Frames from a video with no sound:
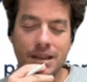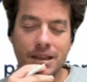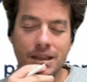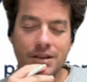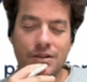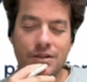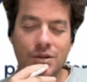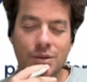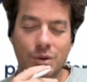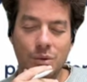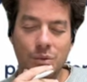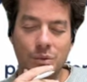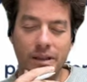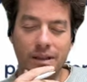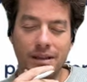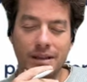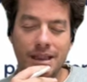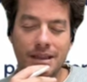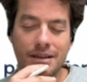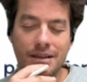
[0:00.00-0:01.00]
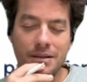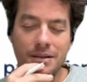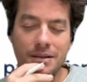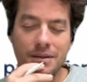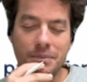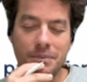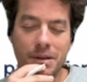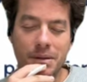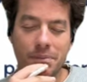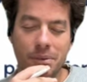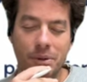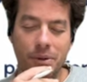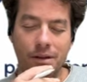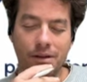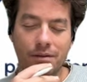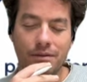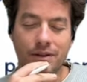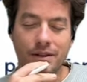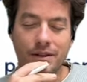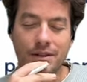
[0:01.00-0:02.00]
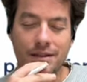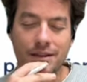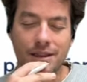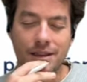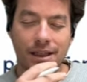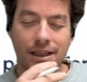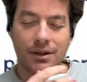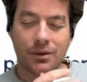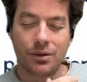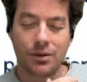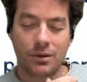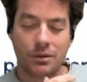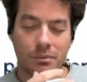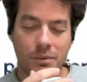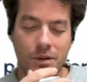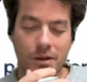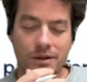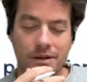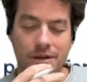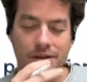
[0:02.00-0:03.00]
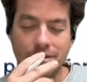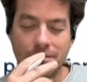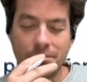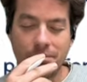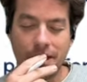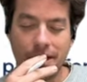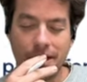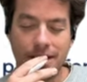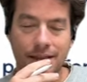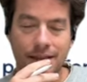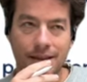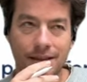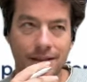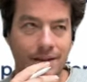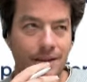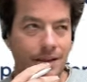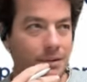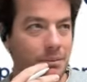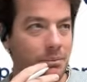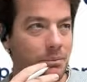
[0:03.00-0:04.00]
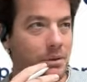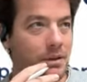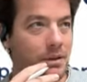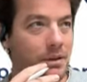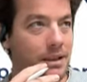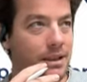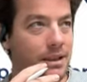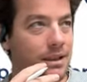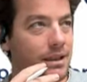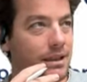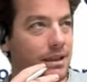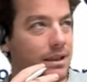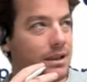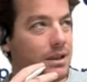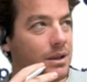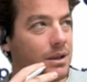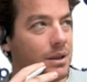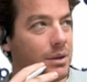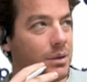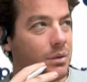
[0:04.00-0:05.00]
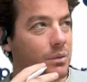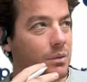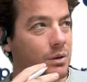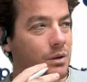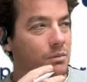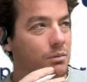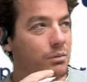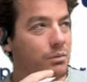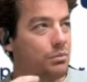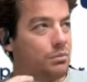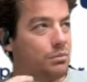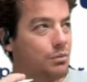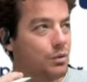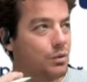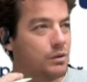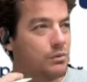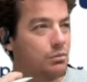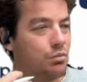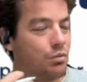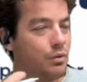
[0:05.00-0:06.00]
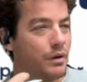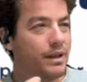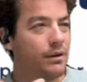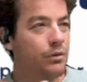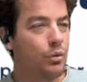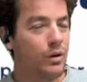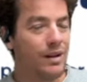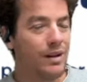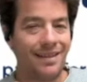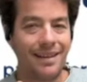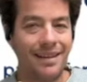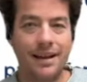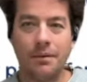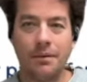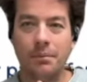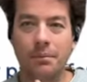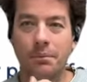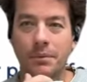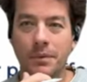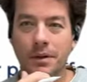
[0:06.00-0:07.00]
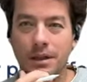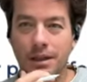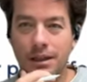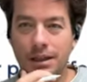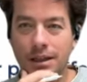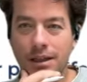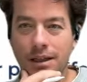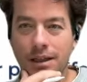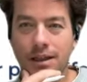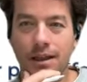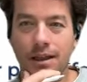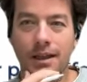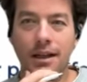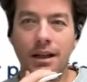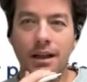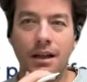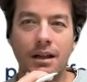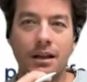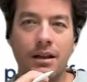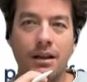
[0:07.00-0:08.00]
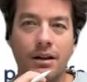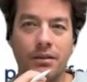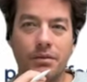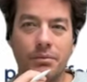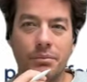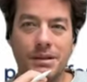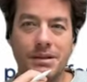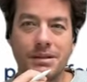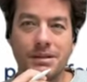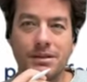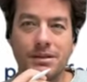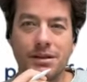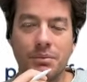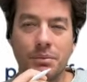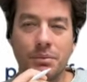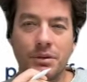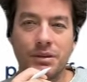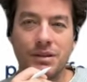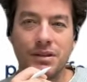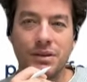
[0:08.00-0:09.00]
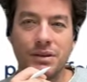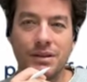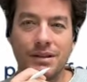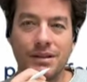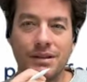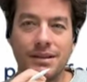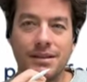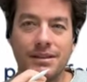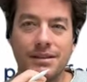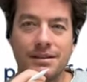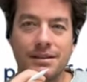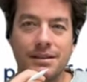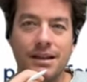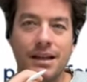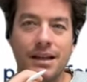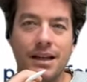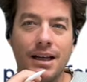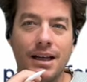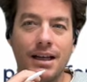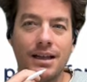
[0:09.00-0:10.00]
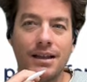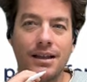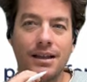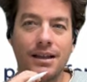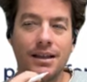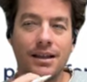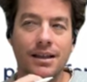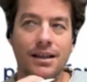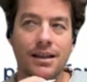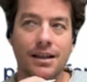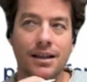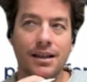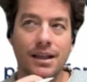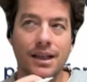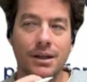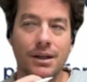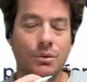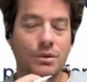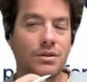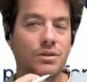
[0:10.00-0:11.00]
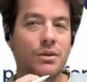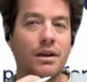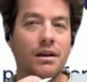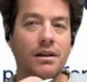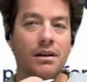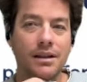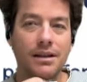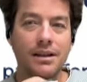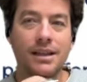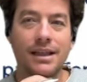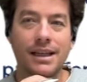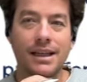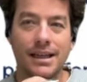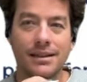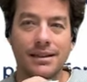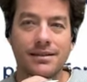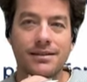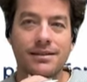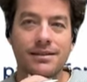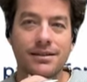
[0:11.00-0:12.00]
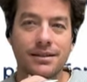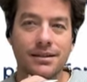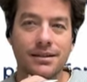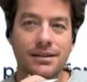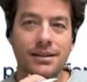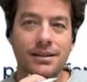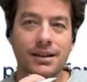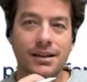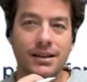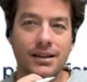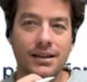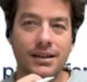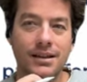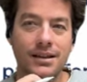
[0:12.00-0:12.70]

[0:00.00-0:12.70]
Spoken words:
assuming that the people investing or participating in the company would bring with them a lot of business opportunities, and it was rarely the case. Yeah.